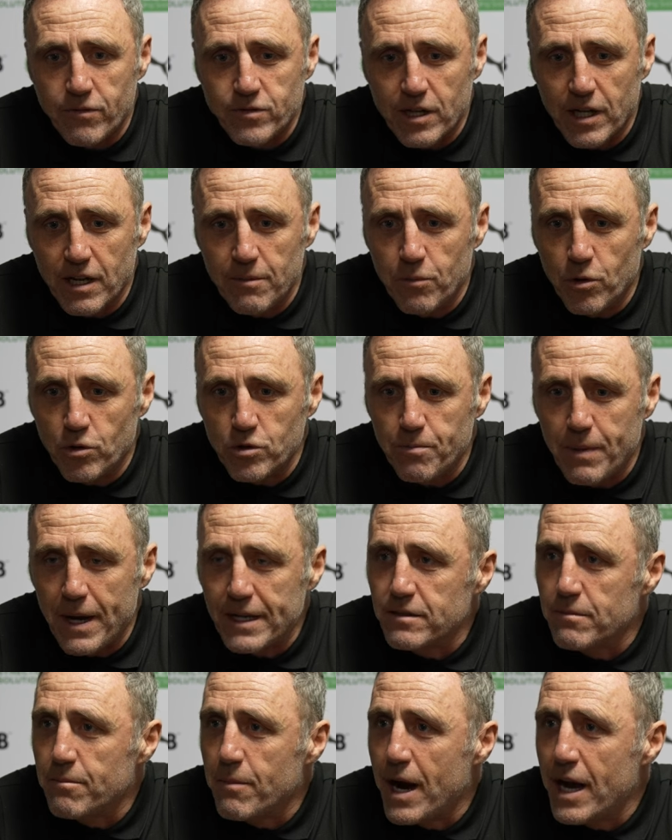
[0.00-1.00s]
obviously in a much
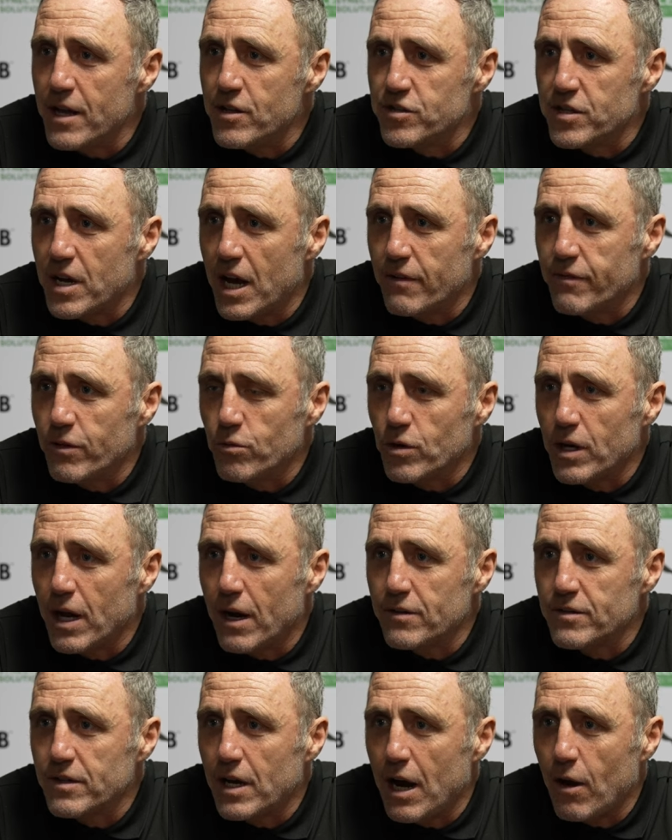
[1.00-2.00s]
better mindset, having
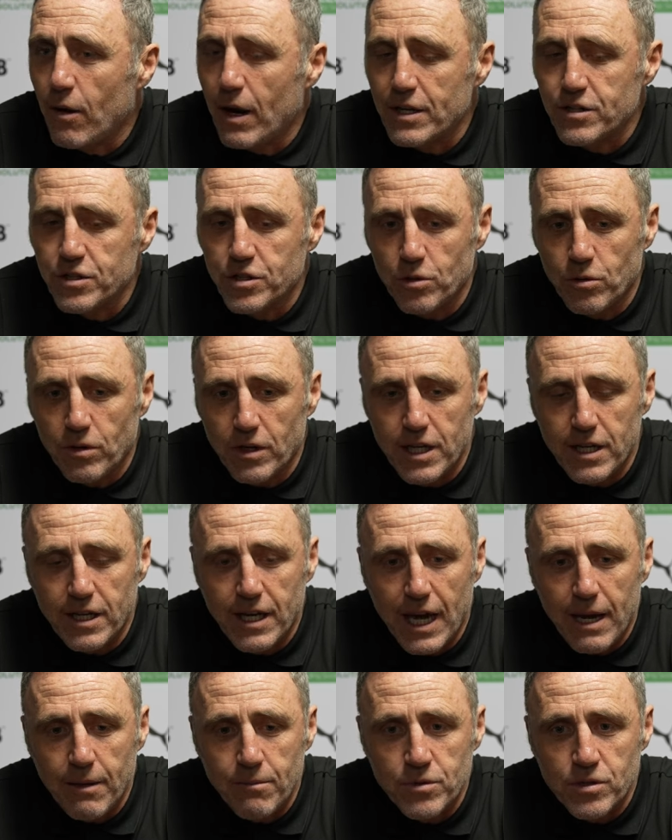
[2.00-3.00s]
won our last two league
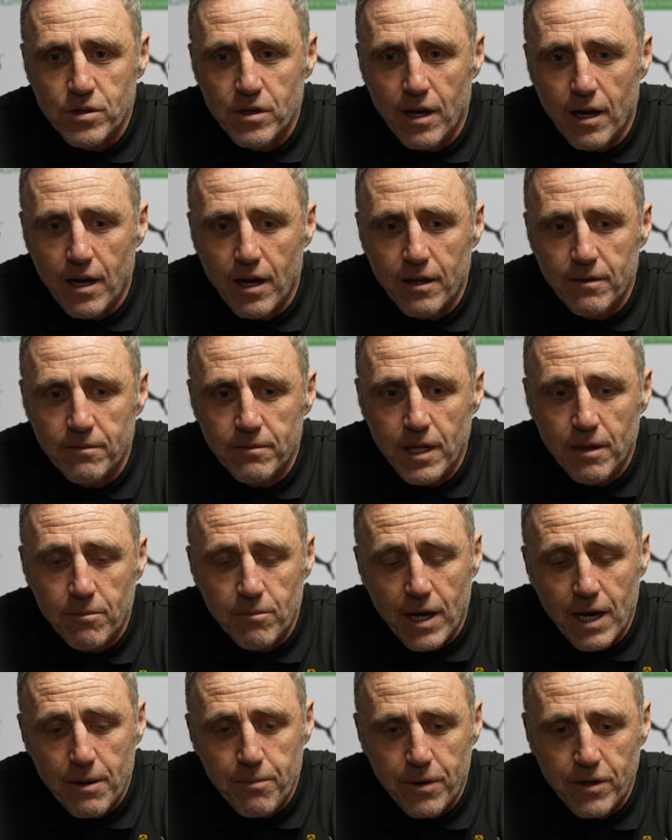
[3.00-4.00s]
games, and in
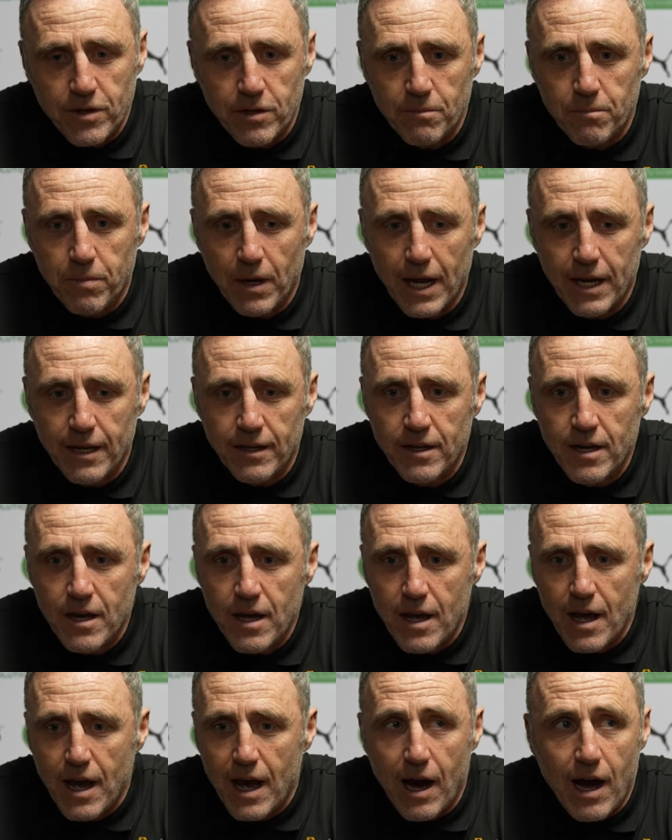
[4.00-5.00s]
my opinion playing
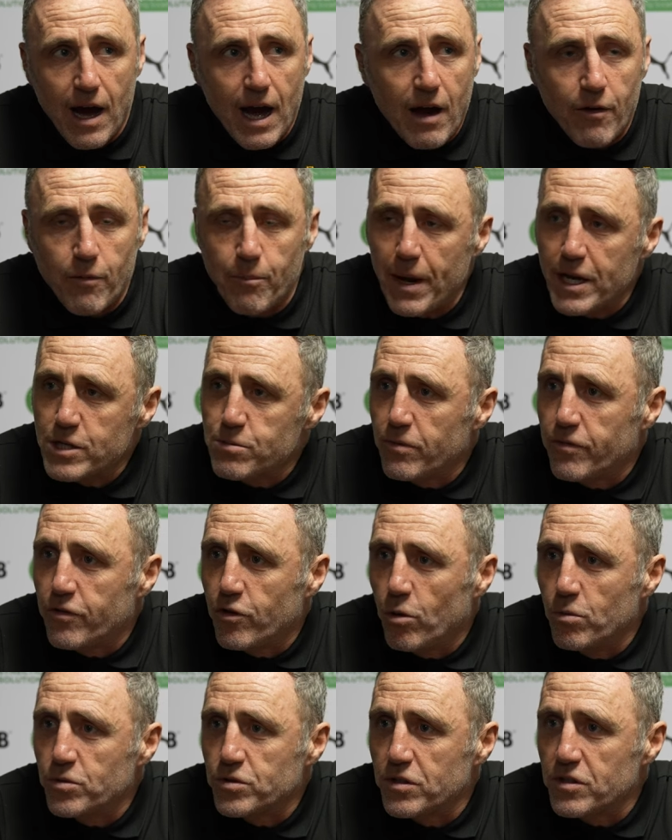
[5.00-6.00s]
our best
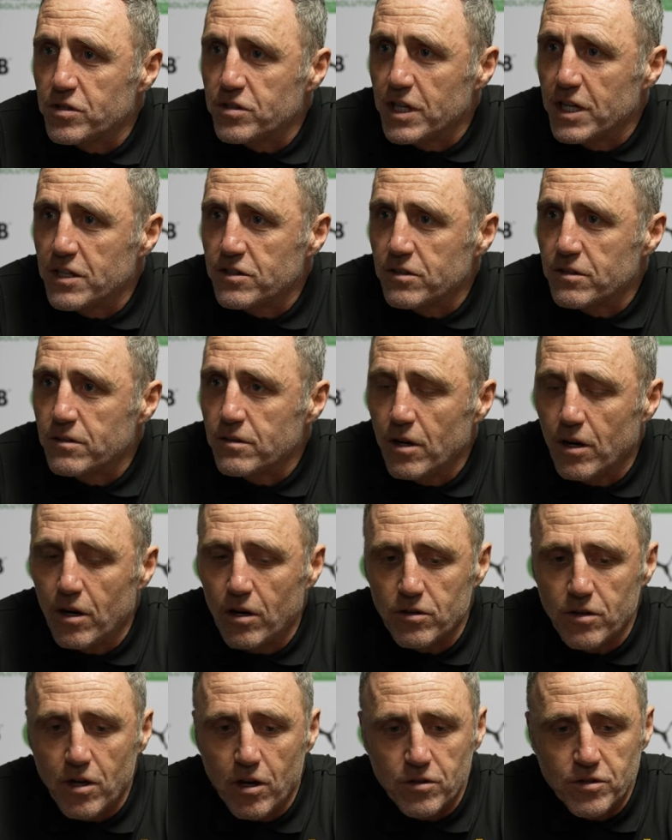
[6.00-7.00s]
performance of the season
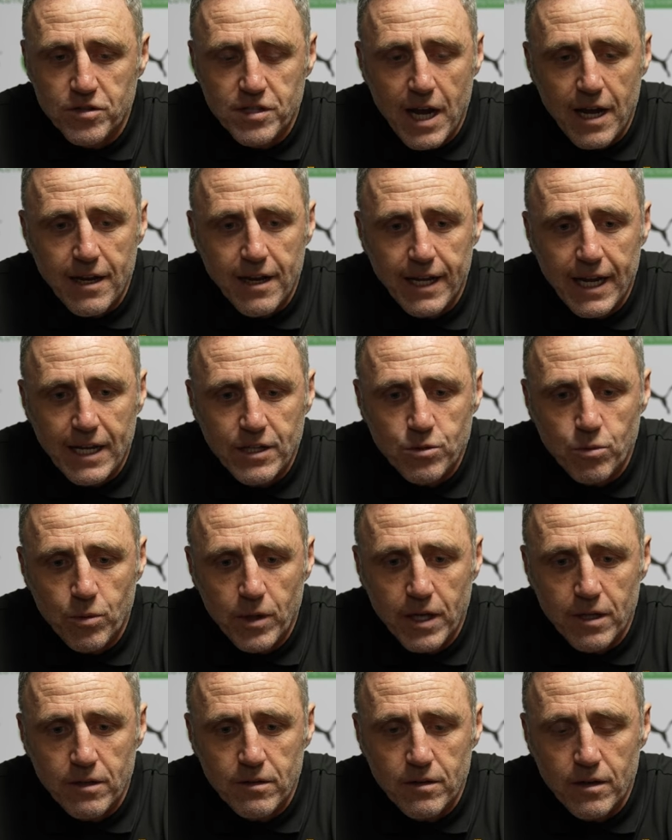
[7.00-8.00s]
on Saturday against
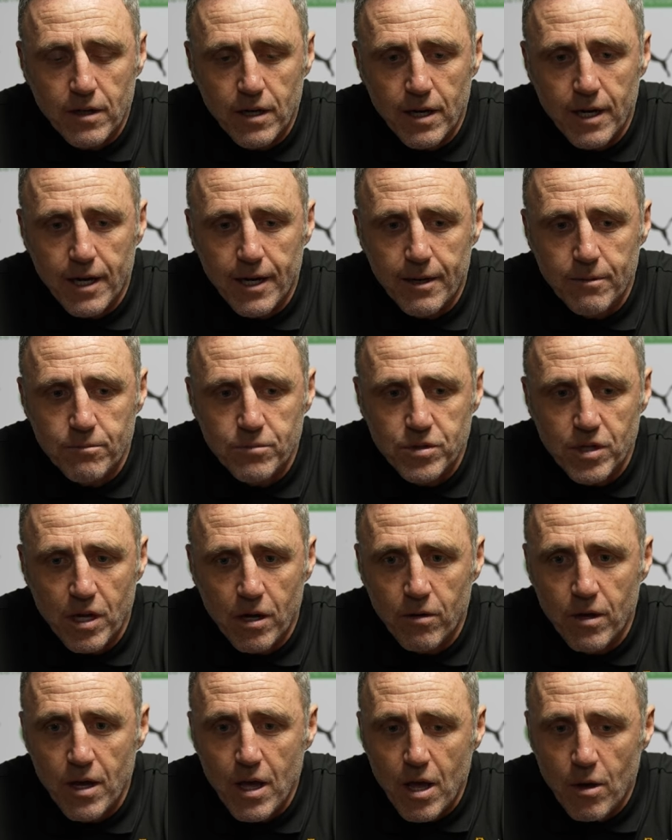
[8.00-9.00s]
Wigan.
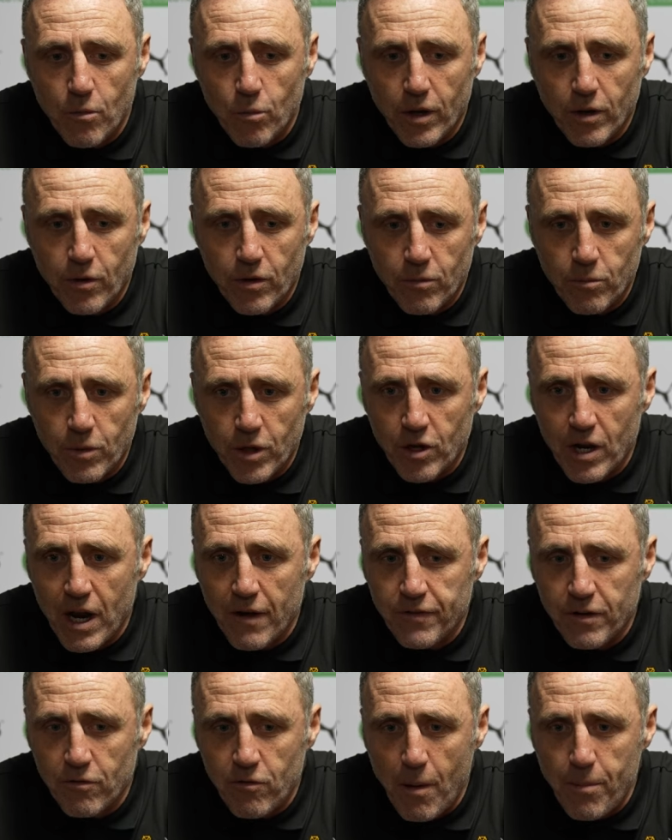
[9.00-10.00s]
So we're going to
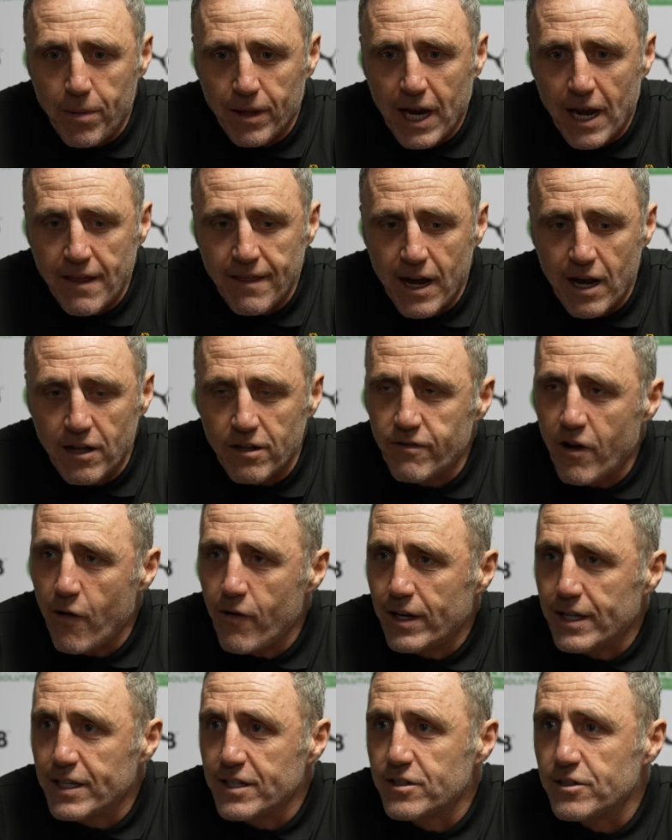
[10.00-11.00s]
have to replicate that at the
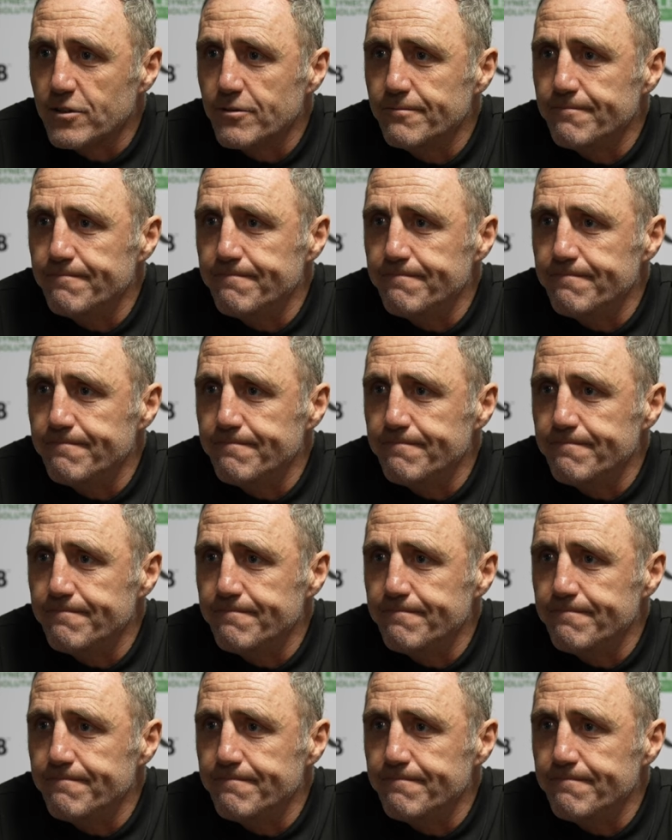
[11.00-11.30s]
very least.